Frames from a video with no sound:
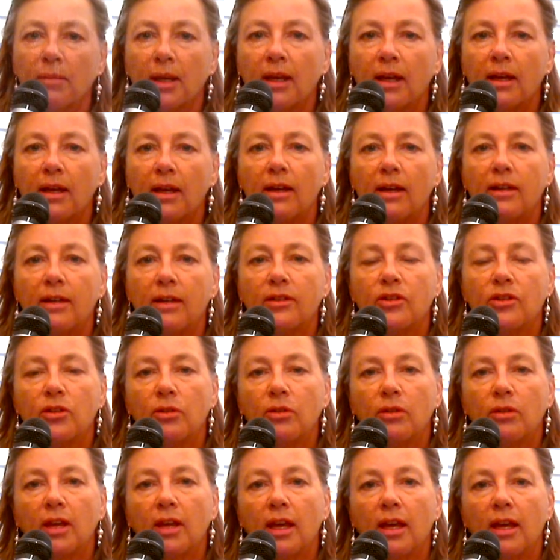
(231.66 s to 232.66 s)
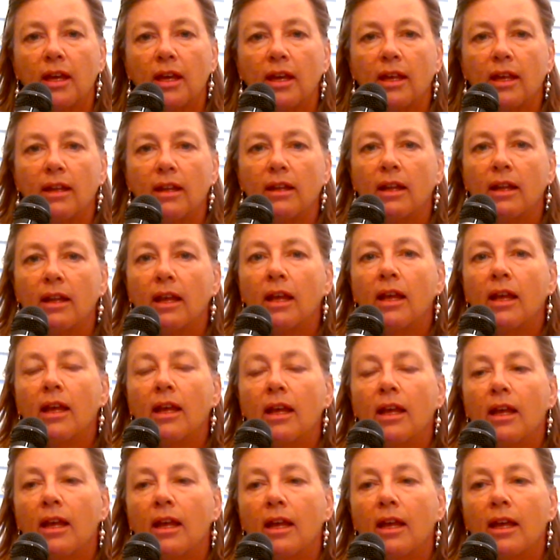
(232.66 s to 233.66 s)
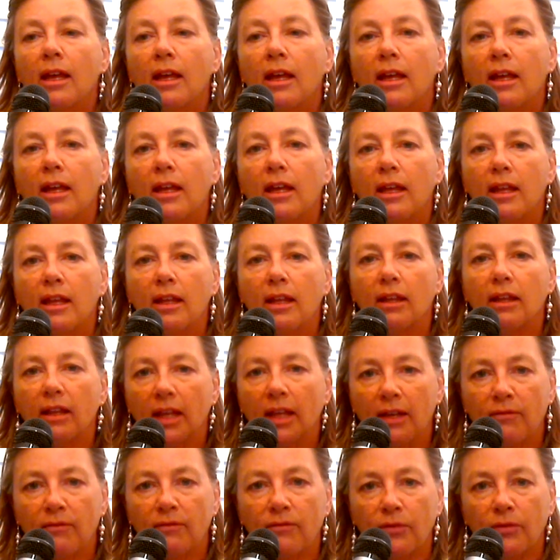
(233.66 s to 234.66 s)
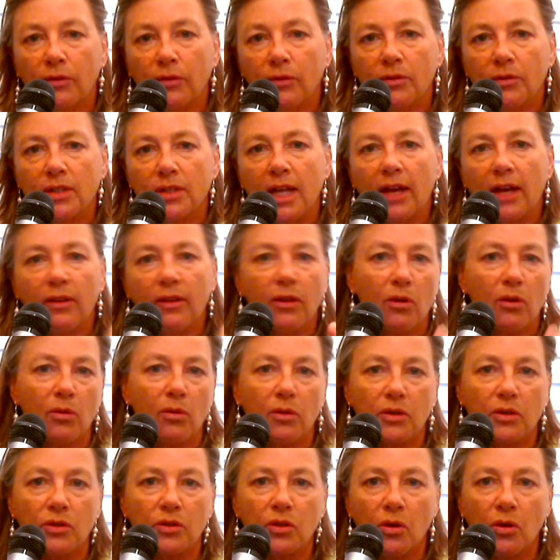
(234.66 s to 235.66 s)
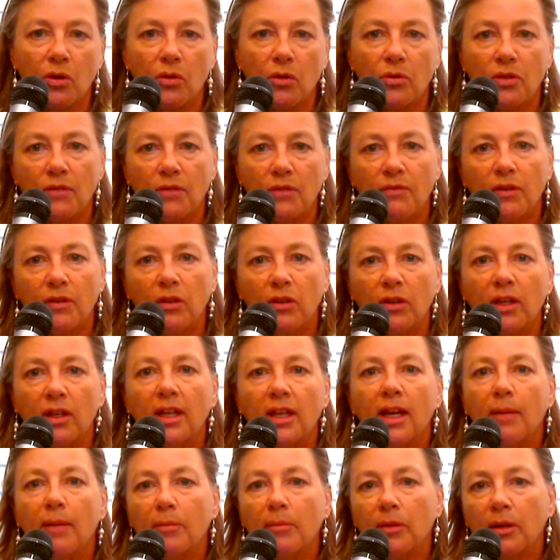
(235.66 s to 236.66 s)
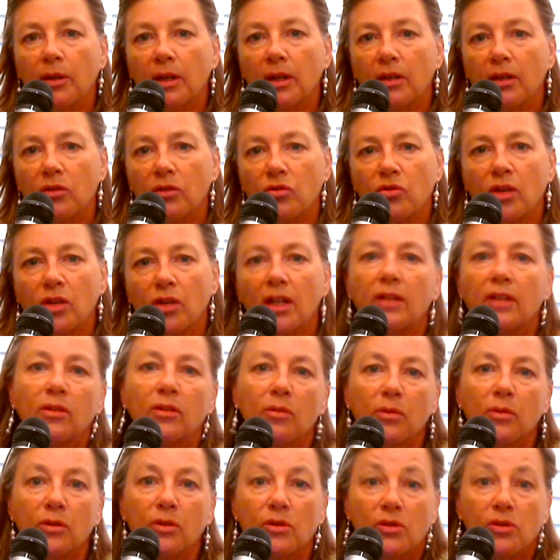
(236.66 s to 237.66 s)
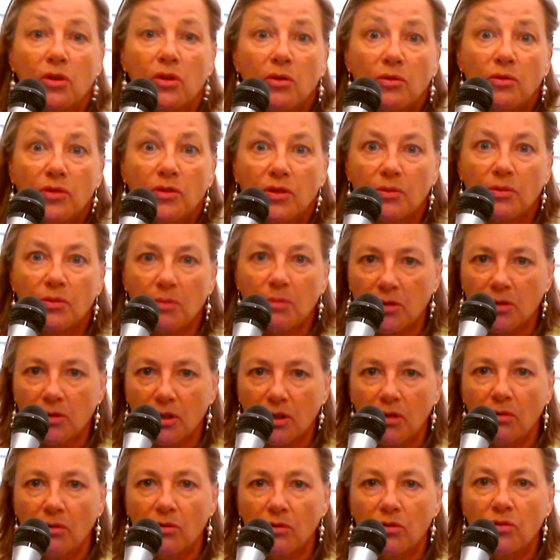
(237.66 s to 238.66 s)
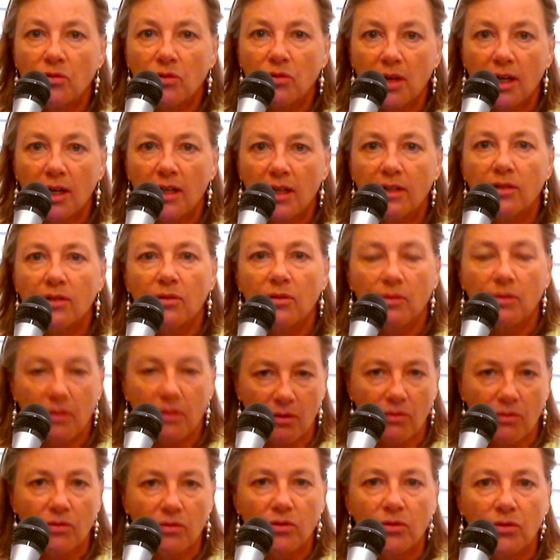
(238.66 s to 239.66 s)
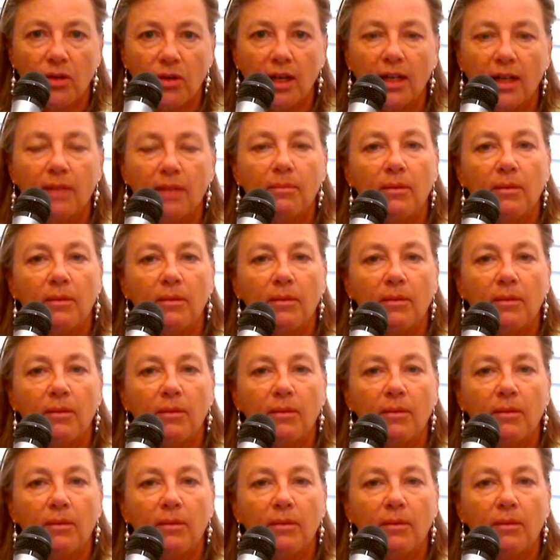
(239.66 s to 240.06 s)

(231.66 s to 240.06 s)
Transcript: because you can influence how the horse goes. If you're looking up, looking straight, the horse knows it's supposed to go straight, so it goes straight.